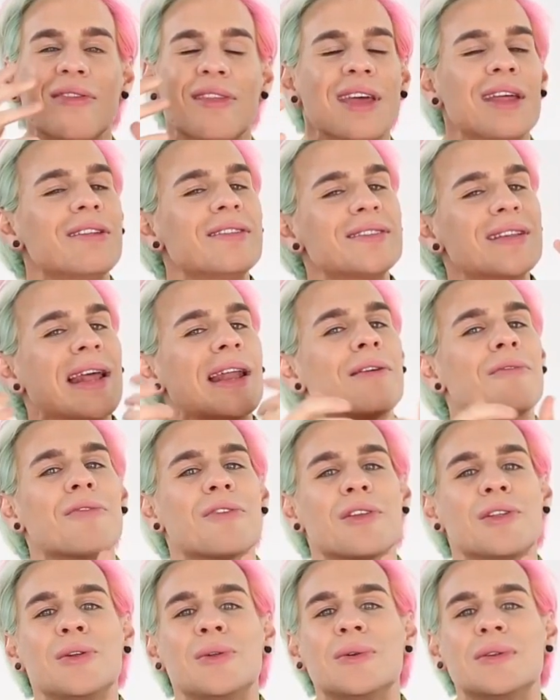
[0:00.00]
then sign up for
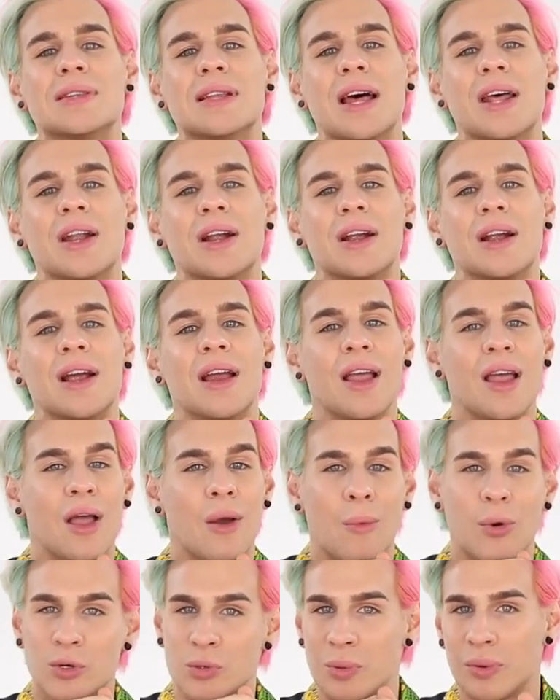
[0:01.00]
the newsletter,
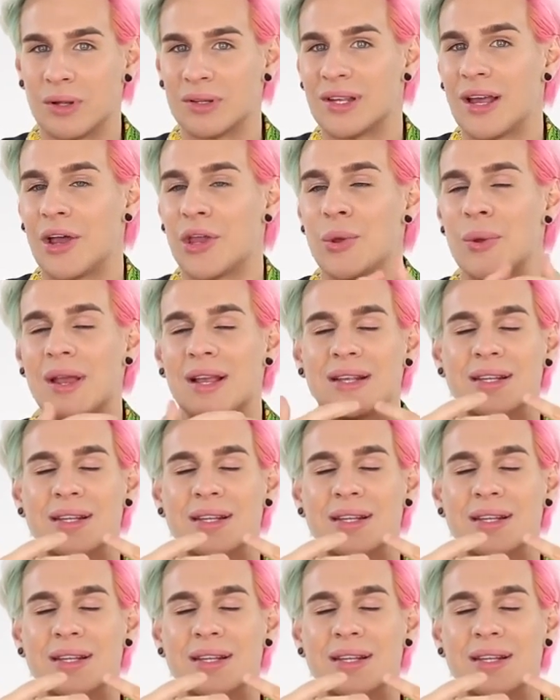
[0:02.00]
which will tell you